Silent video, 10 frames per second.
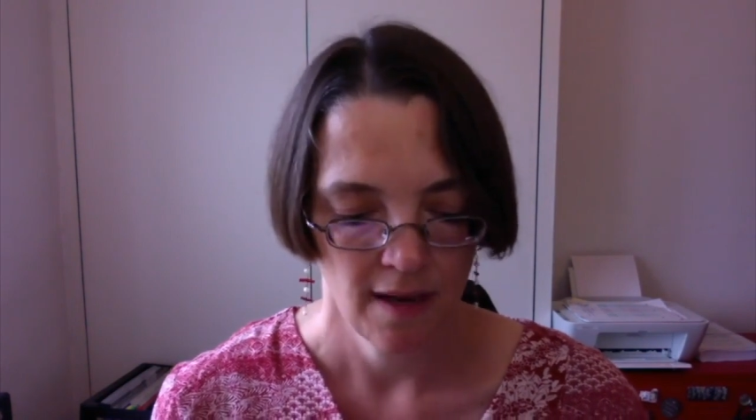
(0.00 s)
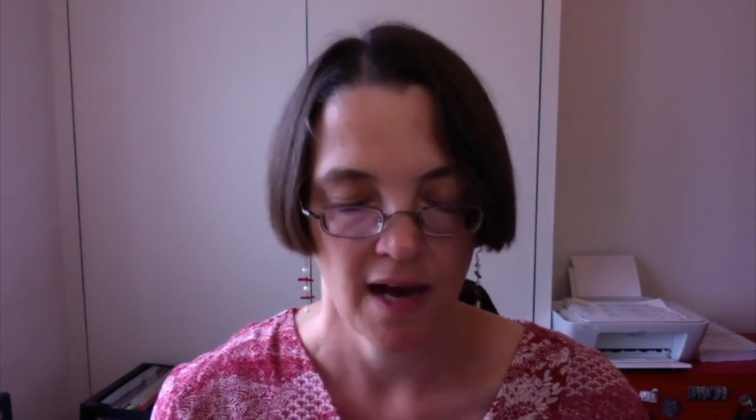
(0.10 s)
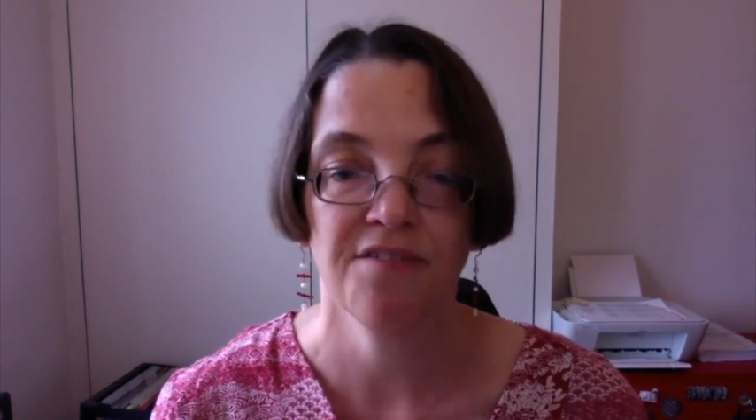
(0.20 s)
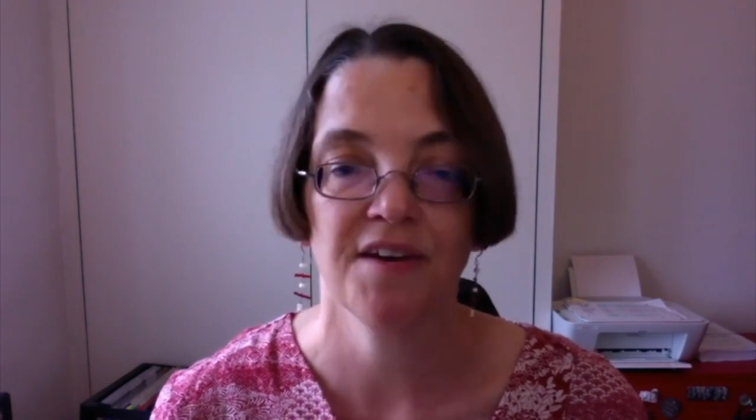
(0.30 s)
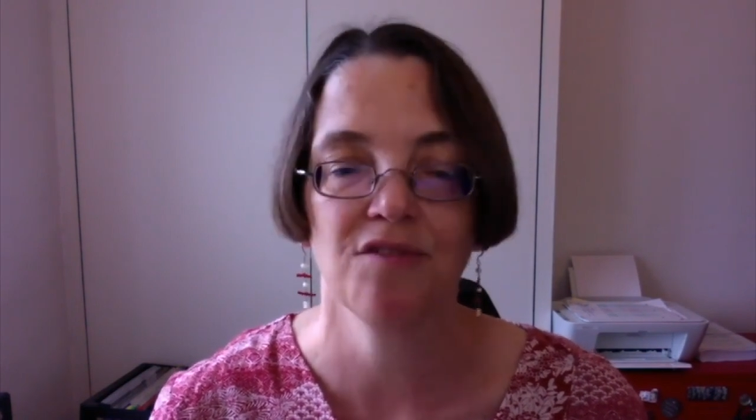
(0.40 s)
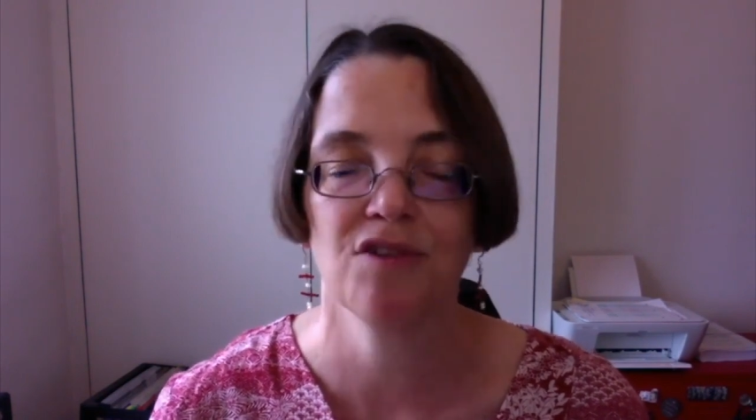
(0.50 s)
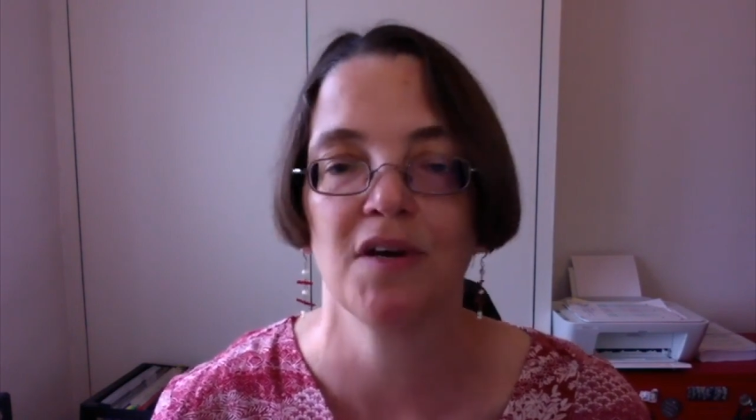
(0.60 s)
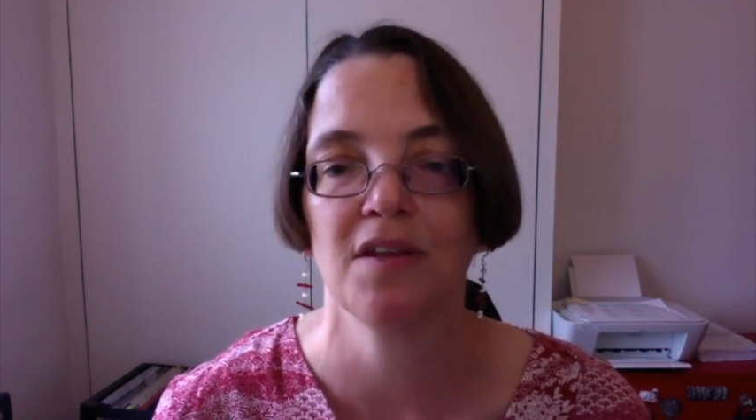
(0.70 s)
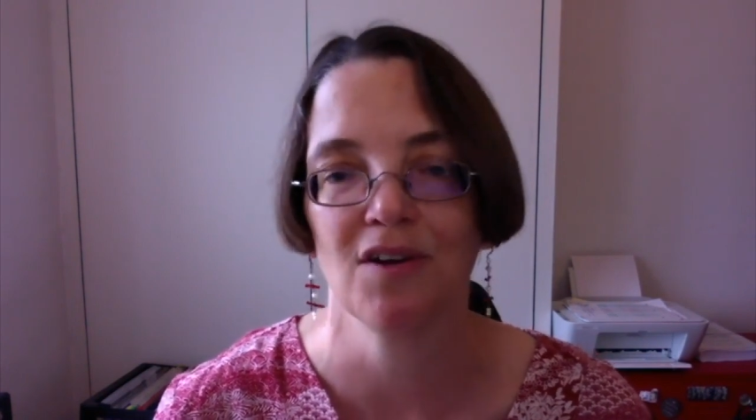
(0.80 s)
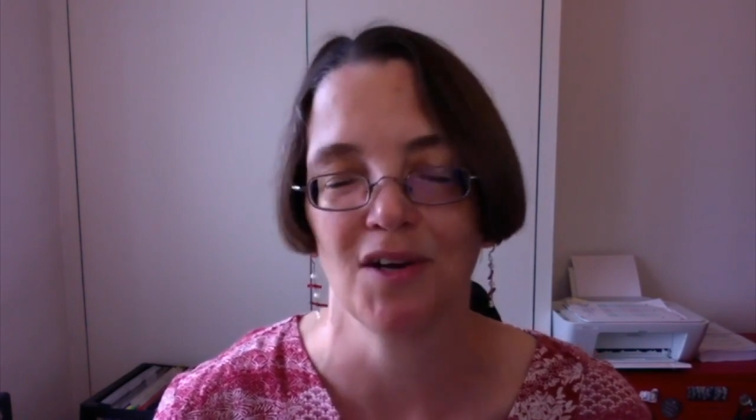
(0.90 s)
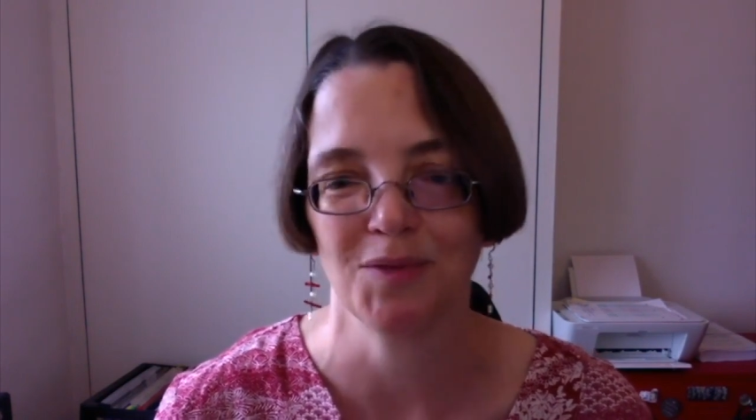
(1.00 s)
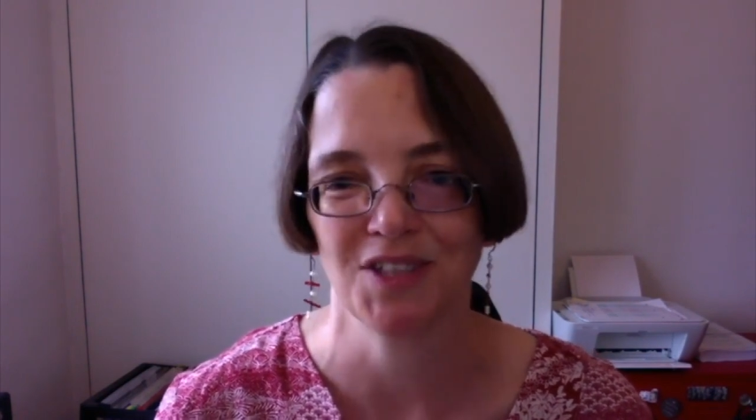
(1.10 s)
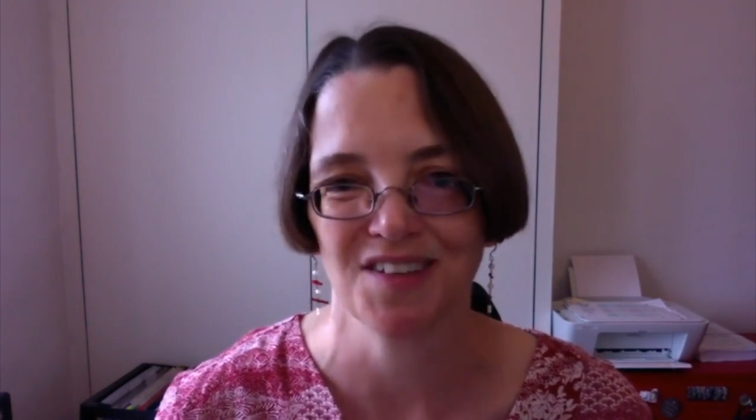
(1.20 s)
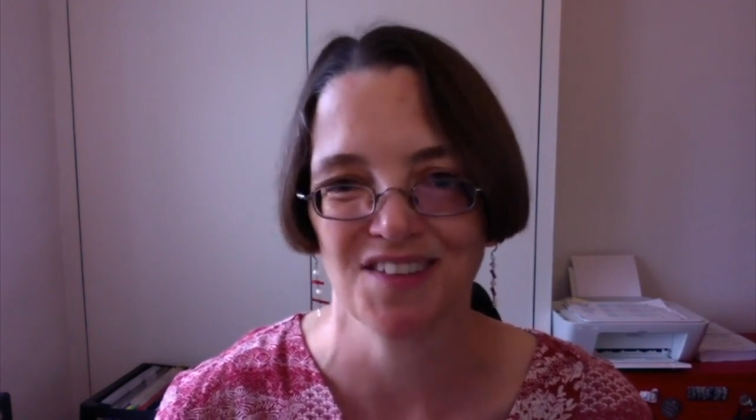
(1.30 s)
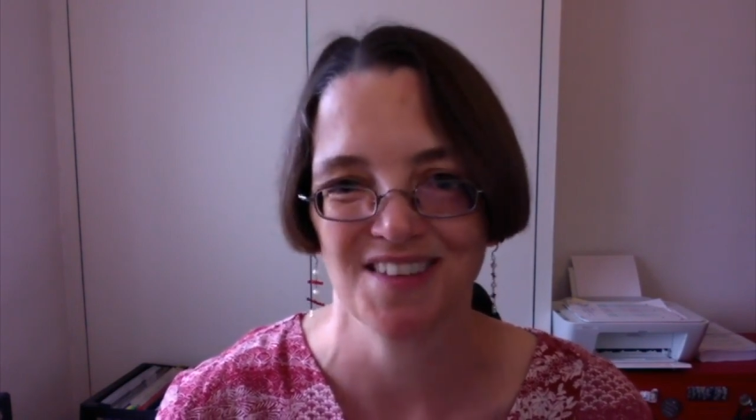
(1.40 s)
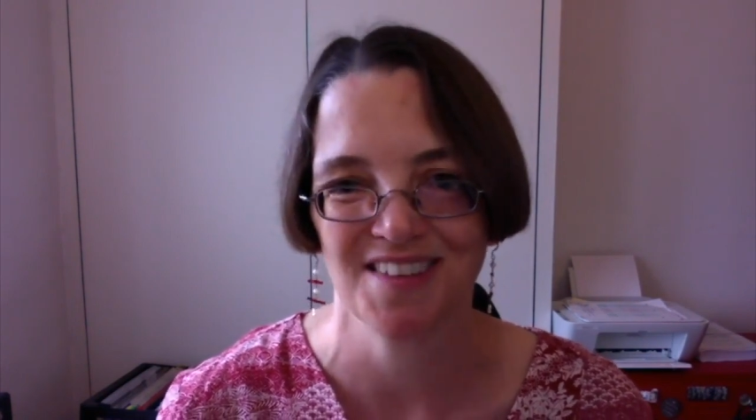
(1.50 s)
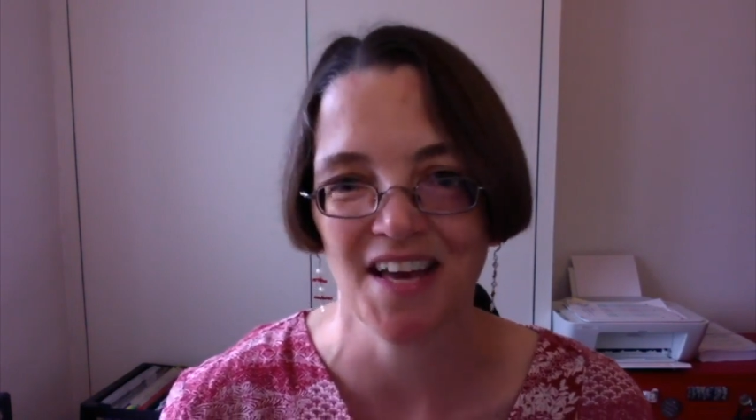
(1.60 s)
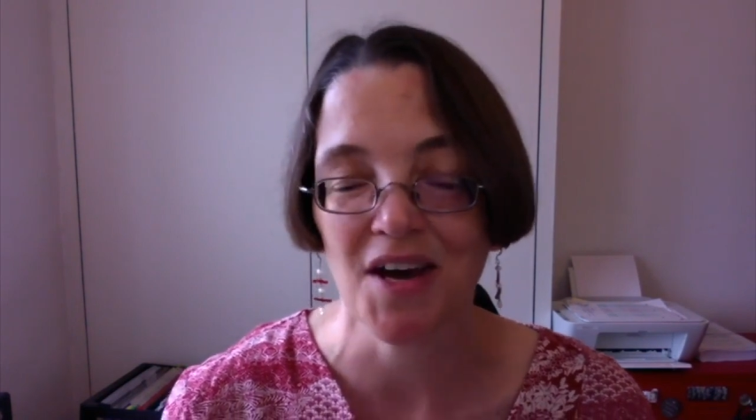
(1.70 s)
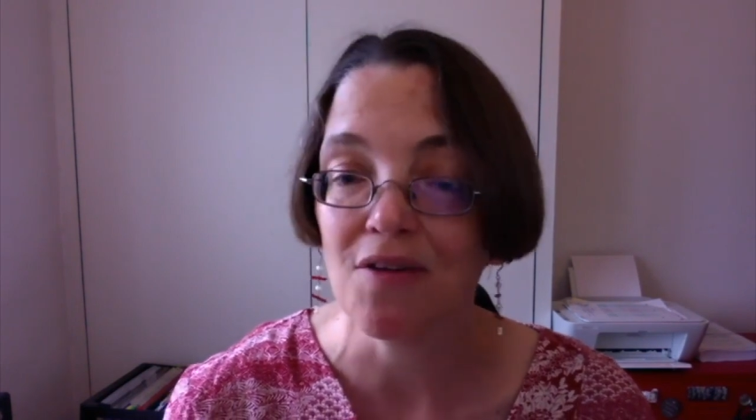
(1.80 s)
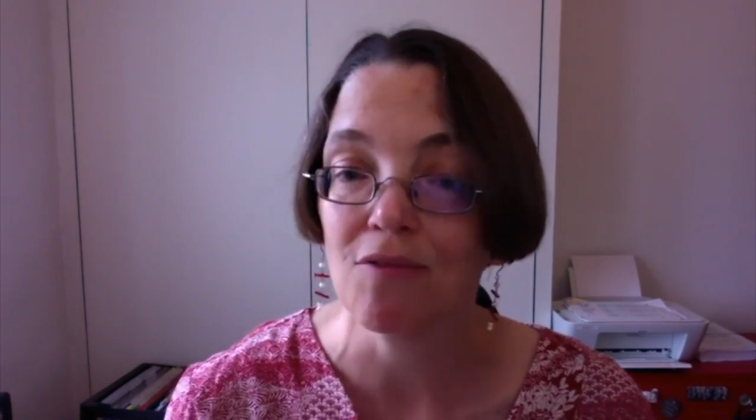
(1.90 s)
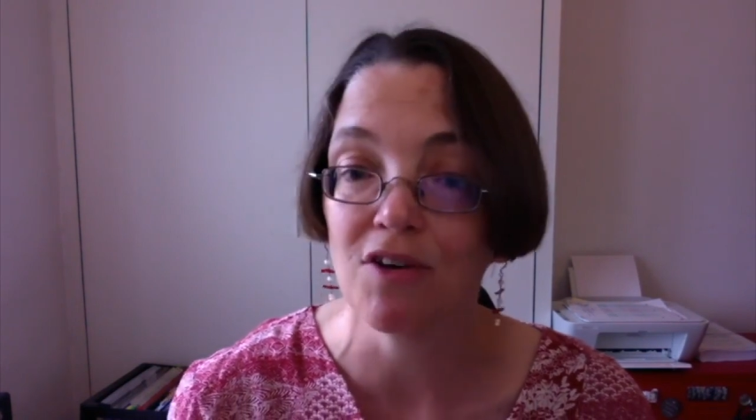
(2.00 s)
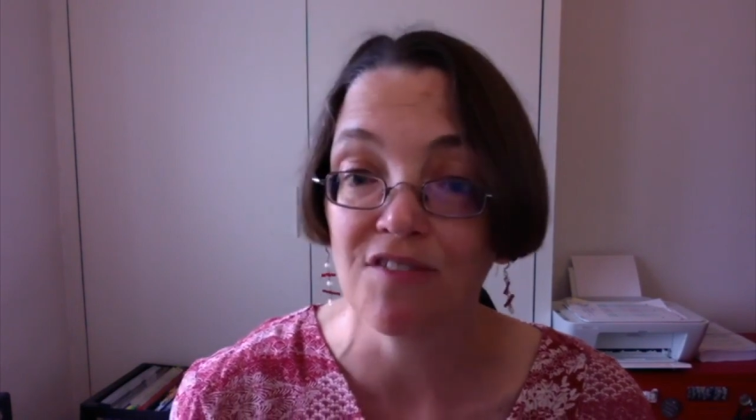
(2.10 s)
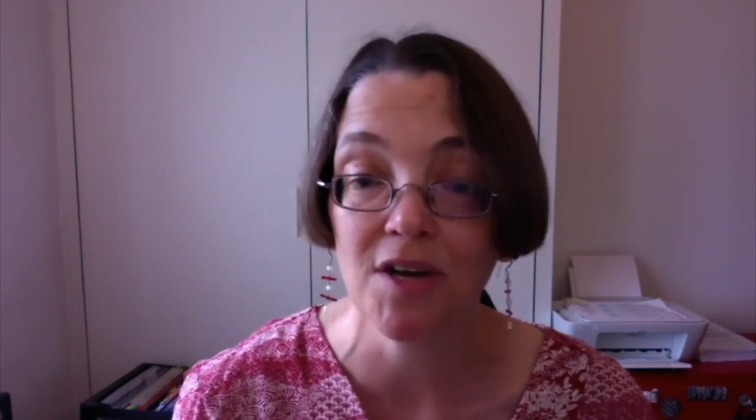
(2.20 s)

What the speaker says: I found some other objects that were